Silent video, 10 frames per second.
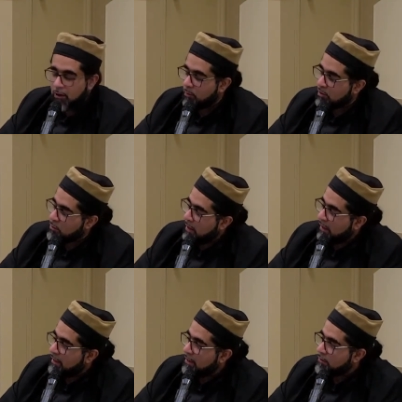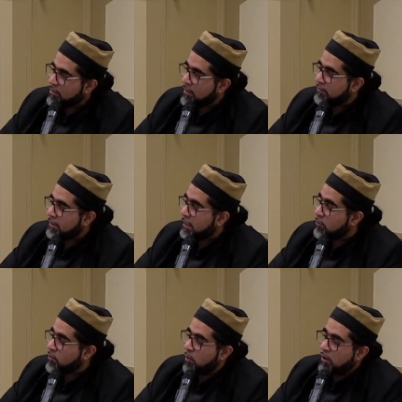about speculative stuff that he
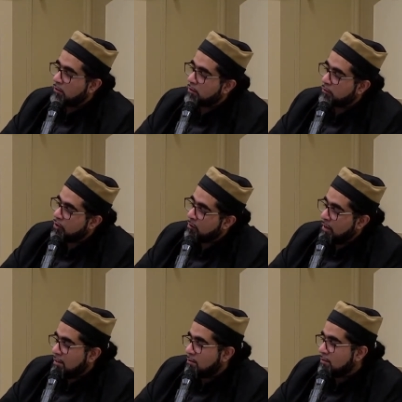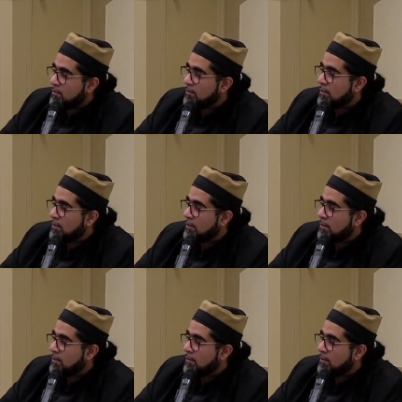was part of the Freemasons,